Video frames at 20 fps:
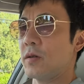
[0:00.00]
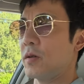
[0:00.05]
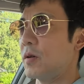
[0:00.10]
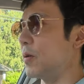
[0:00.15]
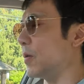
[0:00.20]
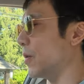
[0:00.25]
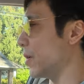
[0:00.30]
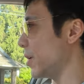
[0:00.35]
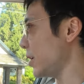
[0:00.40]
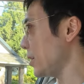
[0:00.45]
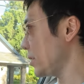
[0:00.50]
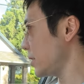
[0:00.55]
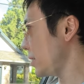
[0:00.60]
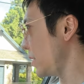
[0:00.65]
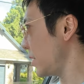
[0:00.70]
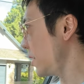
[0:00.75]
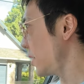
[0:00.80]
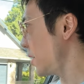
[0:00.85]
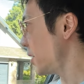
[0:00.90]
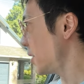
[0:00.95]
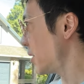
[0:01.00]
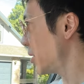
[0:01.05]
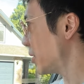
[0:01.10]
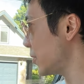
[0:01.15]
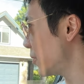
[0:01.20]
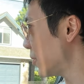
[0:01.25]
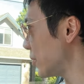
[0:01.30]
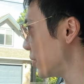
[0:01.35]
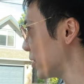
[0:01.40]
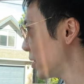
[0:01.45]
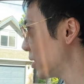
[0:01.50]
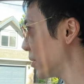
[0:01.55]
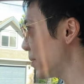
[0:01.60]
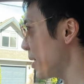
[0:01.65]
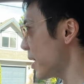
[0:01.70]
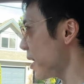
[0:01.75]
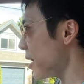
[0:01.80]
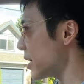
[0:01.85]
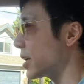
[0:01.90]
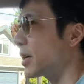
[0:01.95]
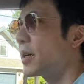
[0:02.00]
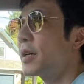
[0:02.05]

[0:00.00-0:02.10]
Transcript: All right, we are back